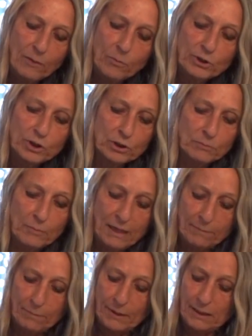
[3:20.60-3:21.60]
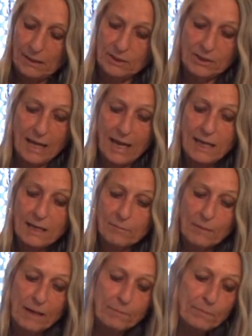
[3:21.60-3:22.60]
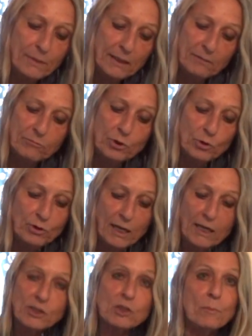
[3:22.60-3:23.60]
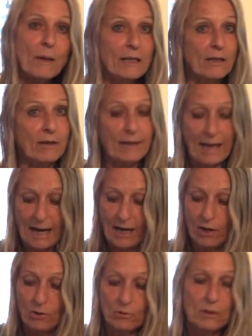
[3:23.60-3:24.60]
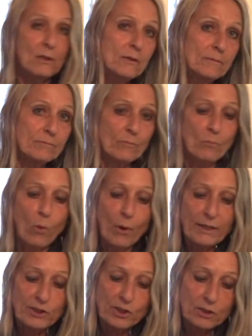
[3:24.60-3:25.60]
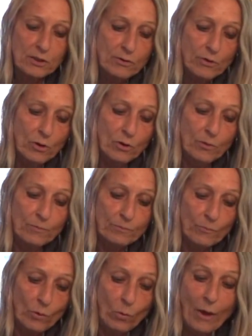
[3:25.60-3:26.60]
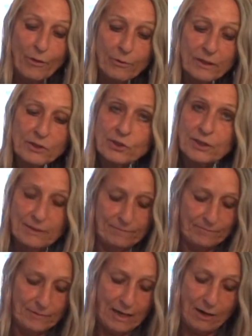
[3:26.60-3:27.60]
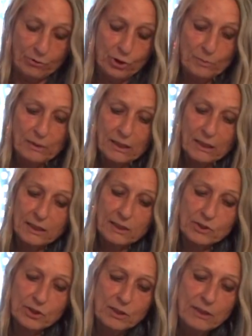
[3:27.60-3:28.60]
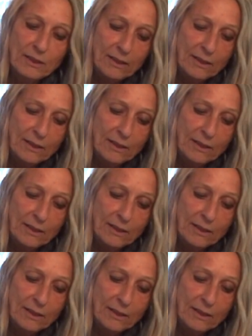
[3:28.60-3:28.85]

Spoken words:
which might be a day, it might be 2 days, depending on how moist the weather is, how humid it is,